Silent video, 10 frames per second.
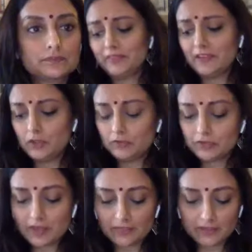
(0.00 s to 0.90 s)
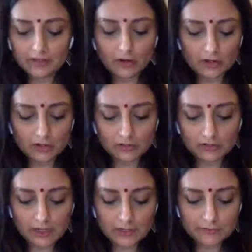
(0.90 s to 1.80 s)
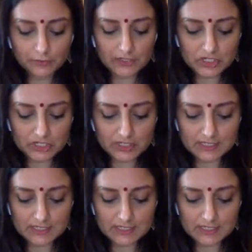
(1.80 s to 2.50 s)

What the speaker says: Thank you for that. There are a lot of questions